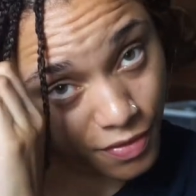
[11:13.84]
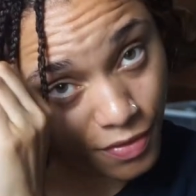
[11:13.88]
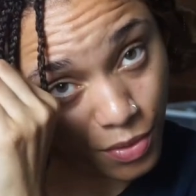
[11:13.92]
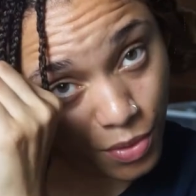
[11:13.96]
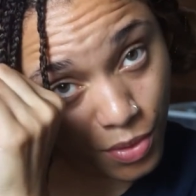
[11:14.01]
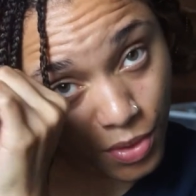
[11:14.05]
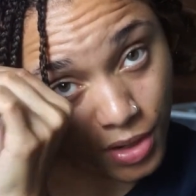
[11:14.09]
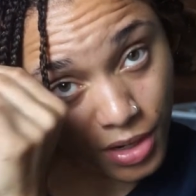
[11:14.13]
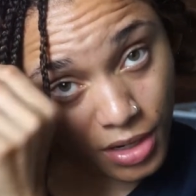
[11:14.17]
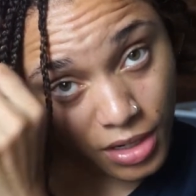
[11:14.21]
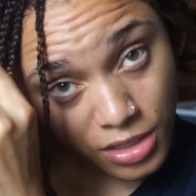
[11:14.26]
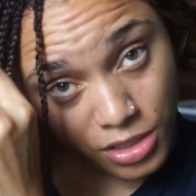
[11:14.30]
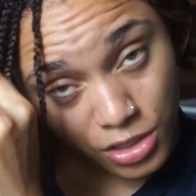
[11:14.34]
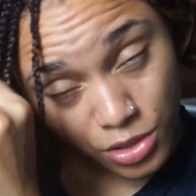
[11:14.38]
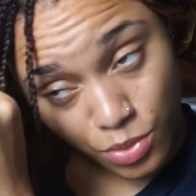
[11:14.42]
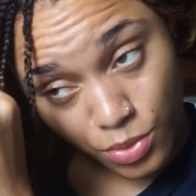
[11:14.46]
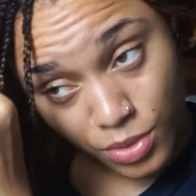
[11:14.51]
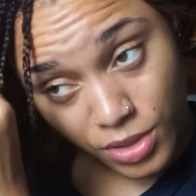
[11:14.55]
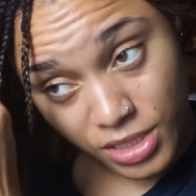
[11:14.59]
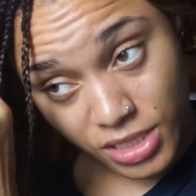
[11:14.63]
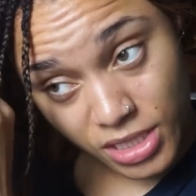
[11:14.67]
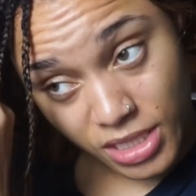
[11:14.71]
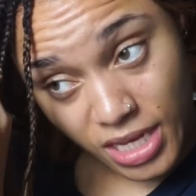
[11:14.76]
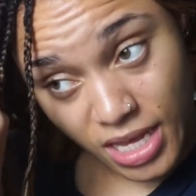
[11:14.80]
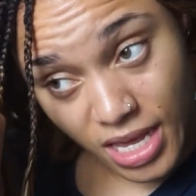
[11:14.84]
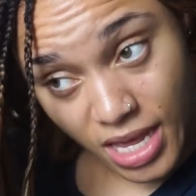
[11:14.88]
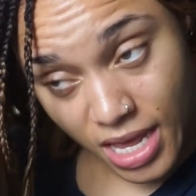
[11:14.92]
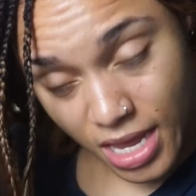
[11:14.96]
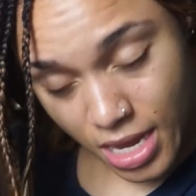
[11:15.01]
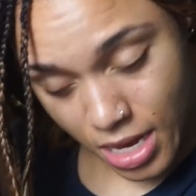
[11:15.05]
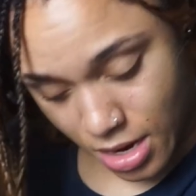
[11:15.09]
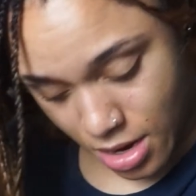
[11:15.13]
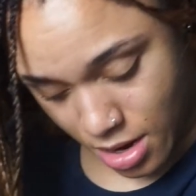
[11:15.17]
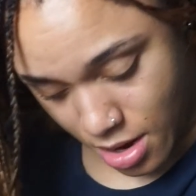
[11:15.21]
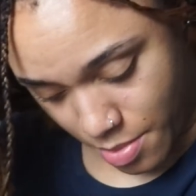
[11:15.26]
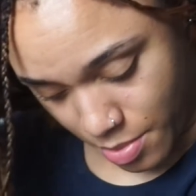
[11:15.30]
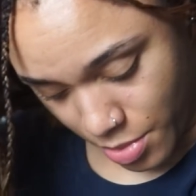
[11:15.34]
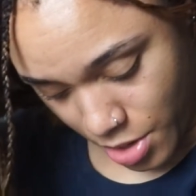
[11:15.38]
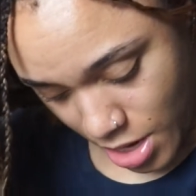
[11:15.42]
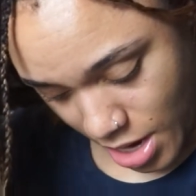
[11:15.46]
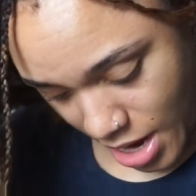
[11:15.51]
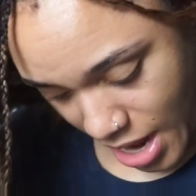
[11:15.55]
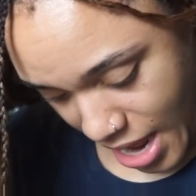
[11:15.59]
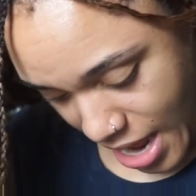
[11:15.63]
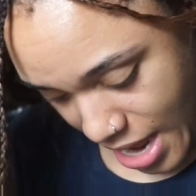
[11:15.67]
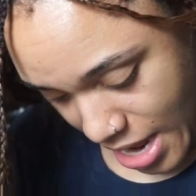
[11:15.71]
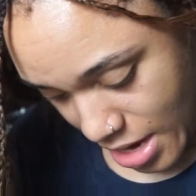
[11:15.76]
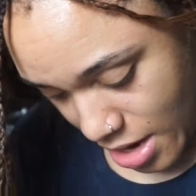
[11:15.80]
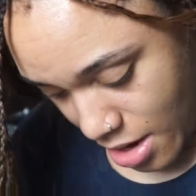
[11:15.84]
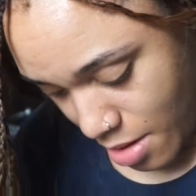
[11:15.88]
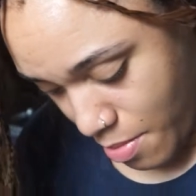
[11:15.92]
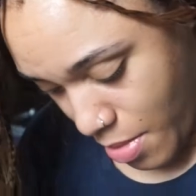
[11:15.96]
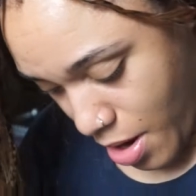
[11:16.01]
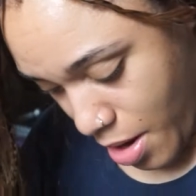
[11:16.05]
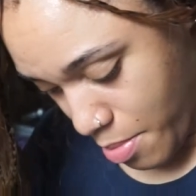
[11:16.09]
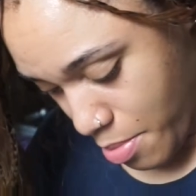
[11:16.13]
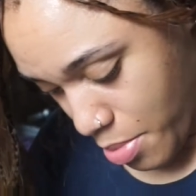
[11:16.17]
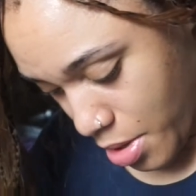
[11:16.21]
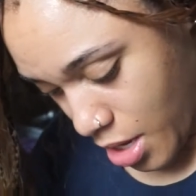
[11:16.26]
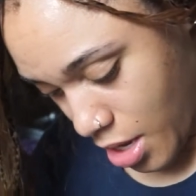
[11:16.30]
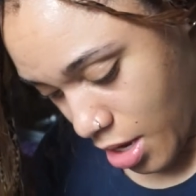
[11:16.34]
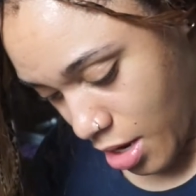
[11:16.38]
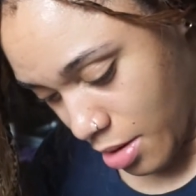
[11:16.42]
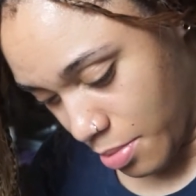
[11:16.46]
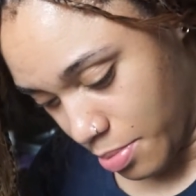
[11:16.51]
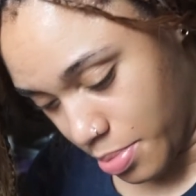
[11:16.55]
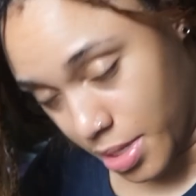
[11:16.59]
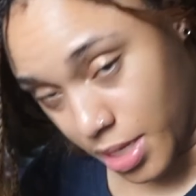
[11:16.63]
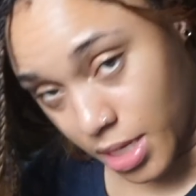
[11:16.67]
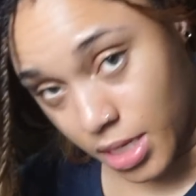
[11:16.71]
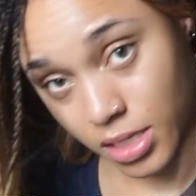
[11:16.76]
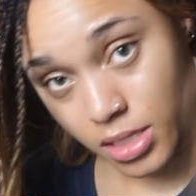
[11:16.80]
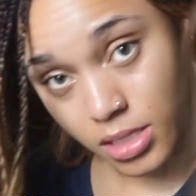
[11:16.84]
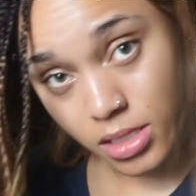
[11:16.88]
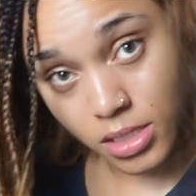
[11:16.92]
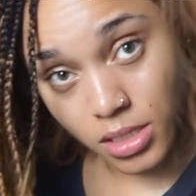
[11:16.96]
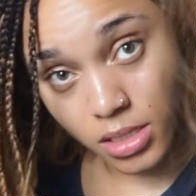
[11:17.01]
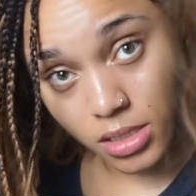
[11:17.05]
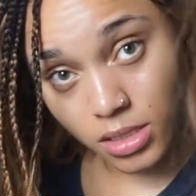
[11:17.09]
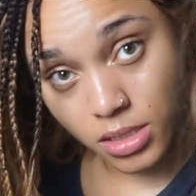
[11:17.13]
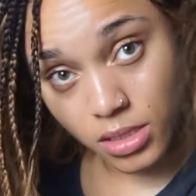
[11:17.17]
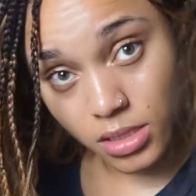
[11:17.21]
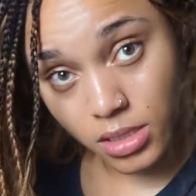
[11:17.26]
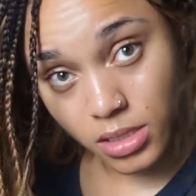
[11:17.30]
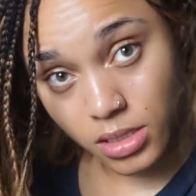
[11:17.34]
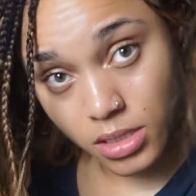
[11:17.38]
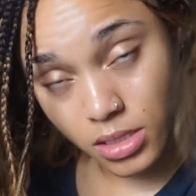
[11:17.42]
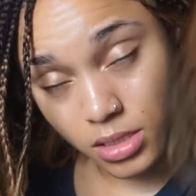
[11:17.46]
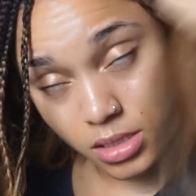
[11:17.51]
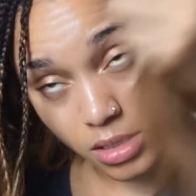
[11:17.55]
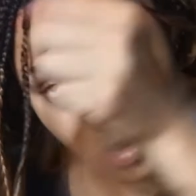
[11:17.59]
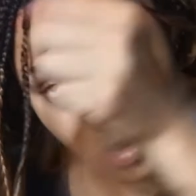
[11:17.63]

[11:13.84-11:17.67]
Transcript: Towards the end, I'm gonna add in my blonde pieces.